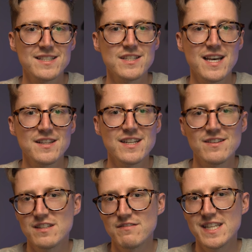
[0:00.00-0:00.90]
into that later
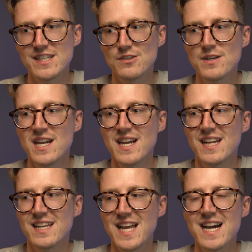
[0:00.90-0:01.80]
in the video,
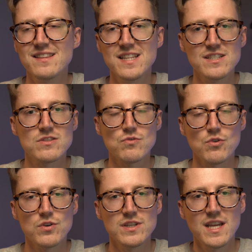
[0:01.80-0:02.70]
land this
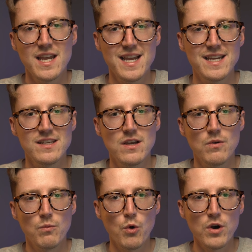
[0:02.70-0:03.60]
drone in
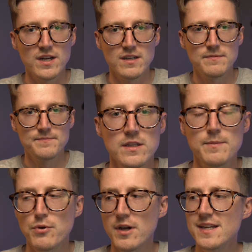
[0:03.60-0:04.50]
water.
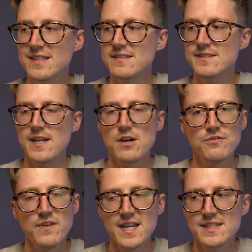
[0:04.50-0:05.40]
The product
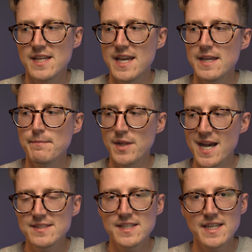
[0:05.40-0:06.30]
itself is a
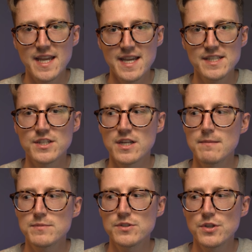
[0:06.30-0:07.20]
plastic cage. It
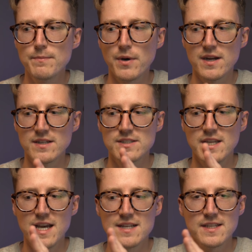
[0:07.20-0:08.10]
comes in two parts.
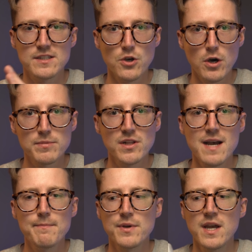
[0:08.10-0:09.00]
It has a top
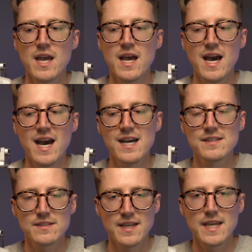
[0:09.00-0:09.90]
clamp
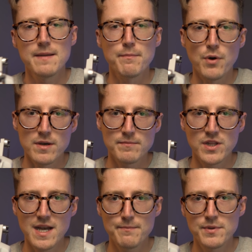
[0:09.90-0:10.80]
and a bottom
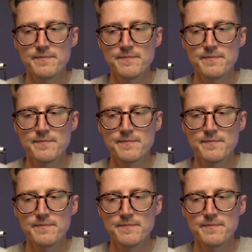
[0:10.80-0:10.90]
clamp,